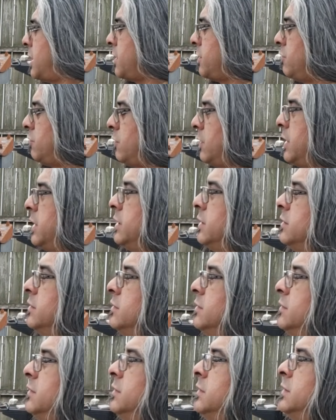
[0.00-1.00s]
out of the way.
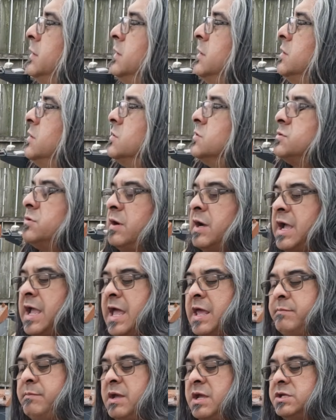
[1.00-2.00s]
So I
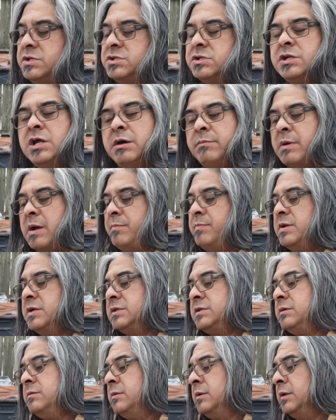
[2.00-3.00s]
had mentioned on my
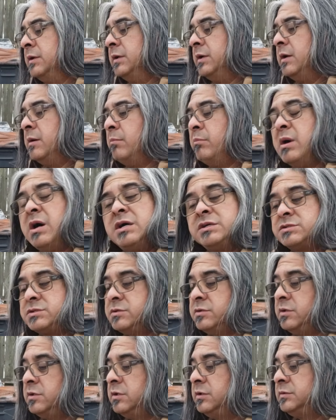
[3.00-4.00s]
Pinty
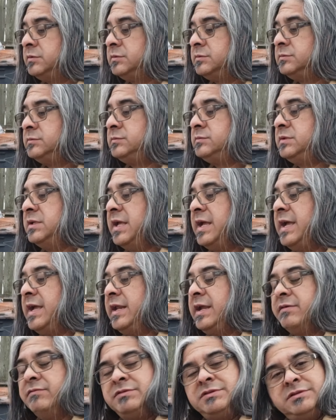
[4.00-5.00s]
Buster
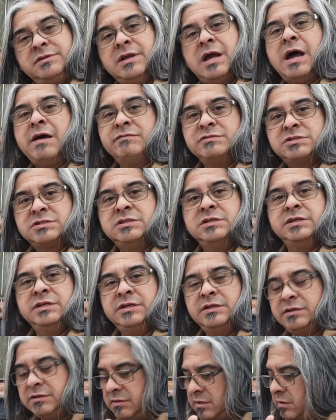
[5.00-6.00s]
that
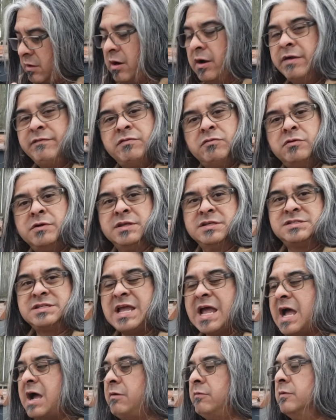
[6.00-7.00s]
obviously everyone that's
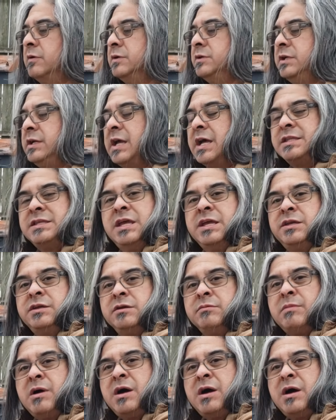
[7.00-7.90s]
got one, you got to take your